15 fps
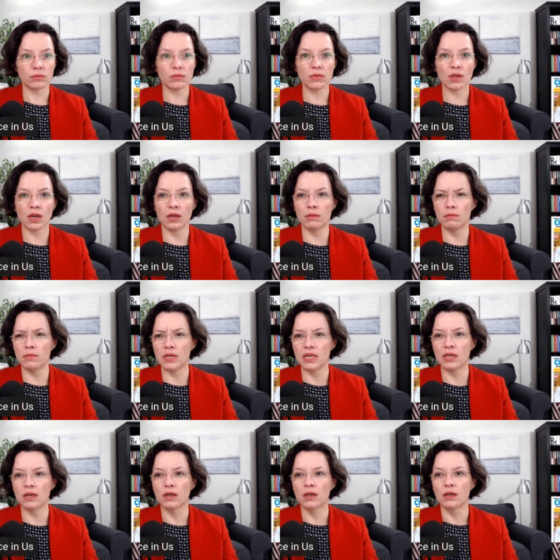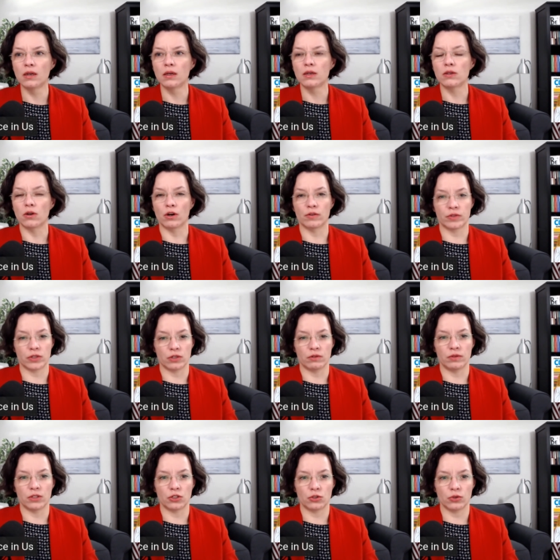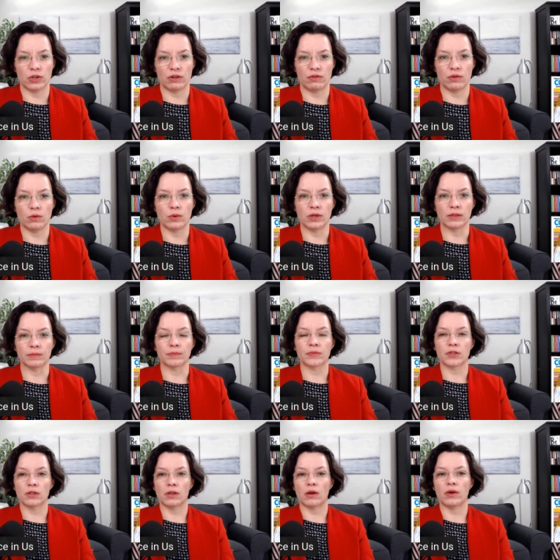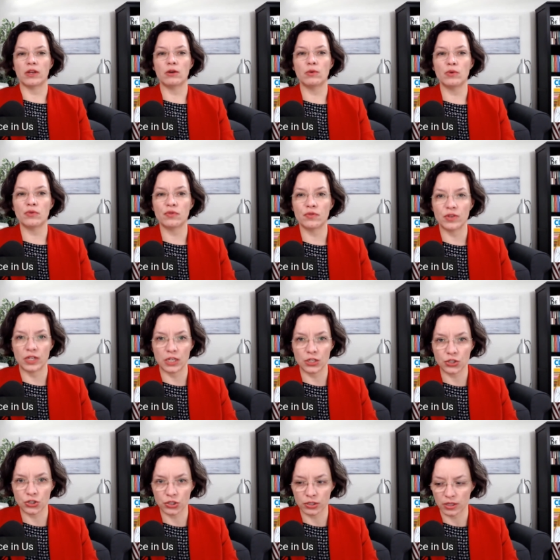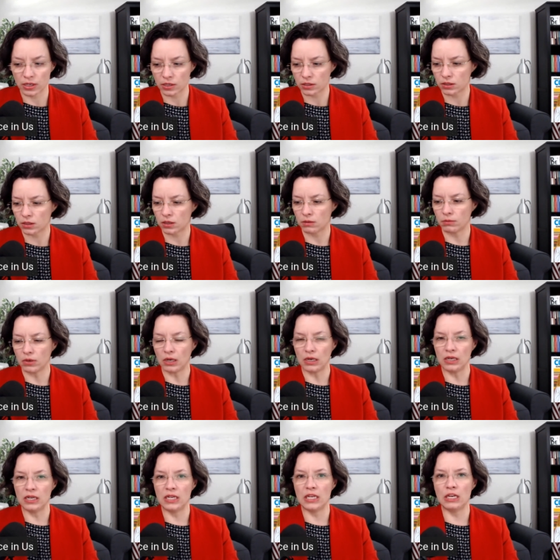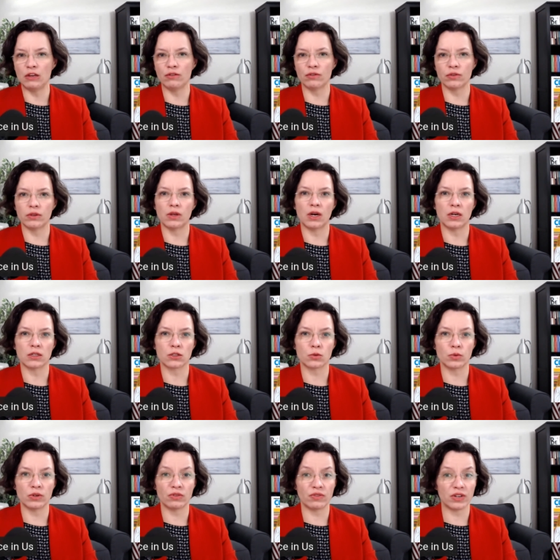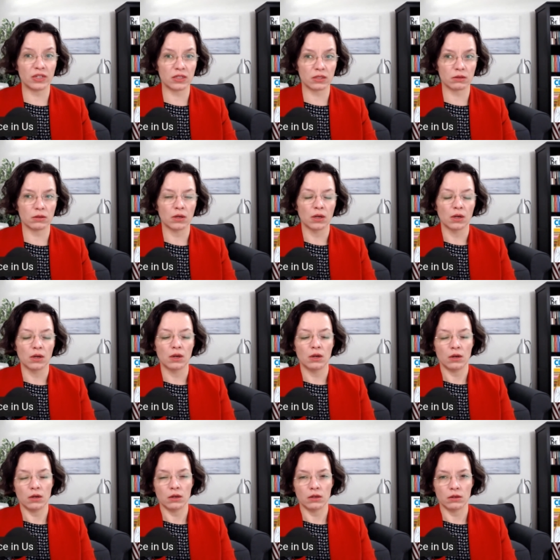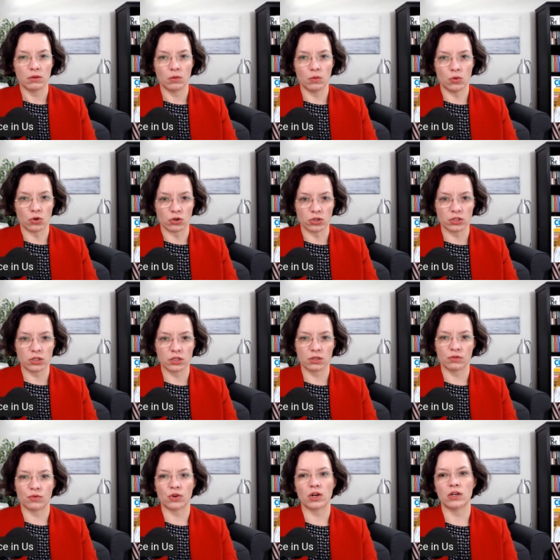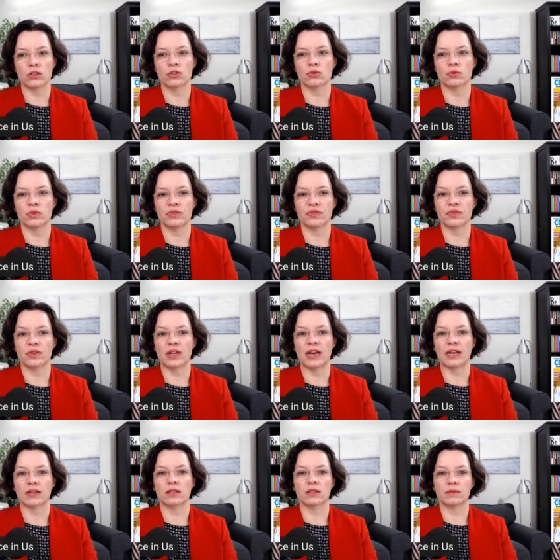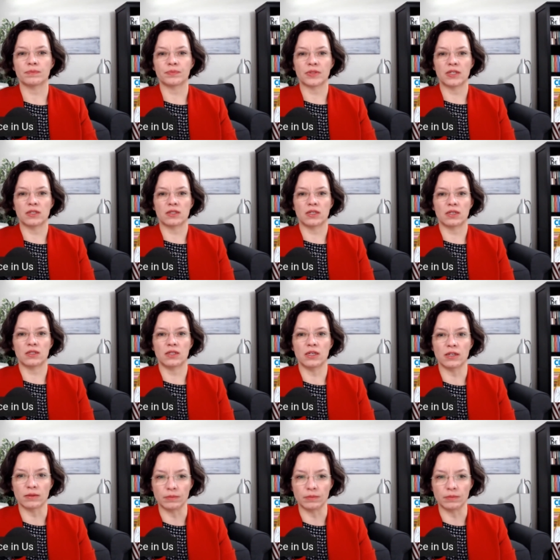and be of service to everyone. Now he will finish this, and I'm going to leave us with his words for us to reflect. He says here,